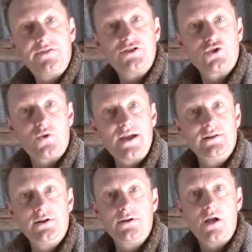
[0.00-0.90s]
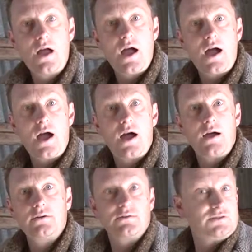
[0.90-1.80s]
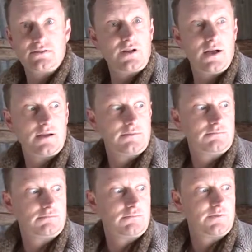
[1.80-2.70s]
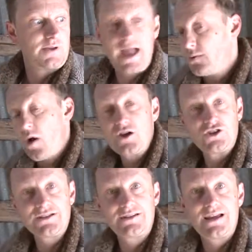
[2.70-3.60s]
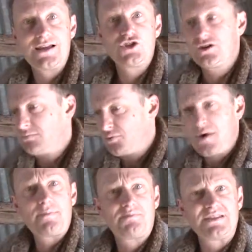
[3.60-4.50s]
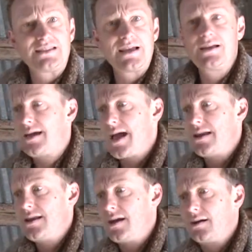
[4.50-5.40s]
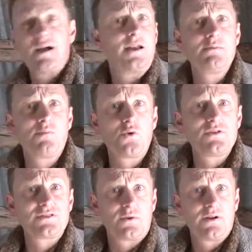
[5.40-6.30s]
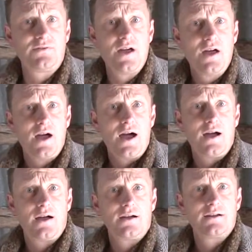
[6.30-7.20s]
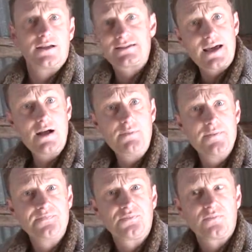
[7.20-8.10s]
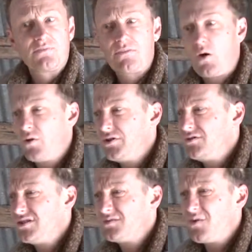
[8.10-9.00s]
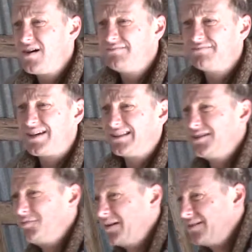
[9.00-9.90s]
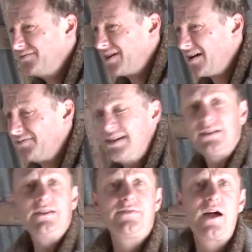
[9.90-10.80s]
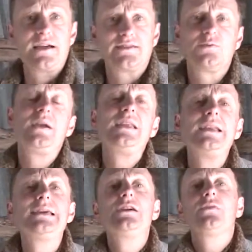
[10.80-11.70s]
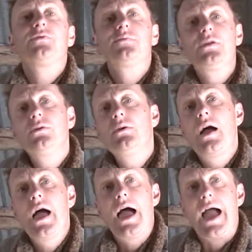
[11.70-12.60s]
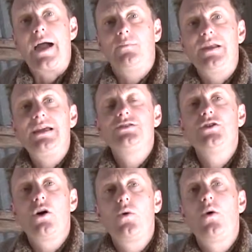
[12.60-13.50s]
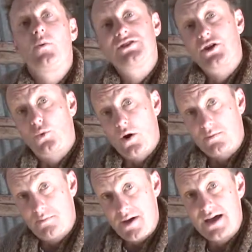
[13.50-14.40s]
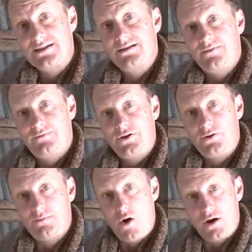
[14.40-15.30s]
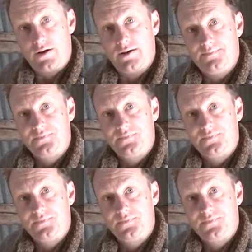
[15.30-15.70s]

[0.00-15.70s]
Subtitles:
the trailer hand washing station, prep sink, and cutting board sort of a setup? Or do you just want a little bit of legal advice? We need to hear from you, and we need to know what's going to work best for your market.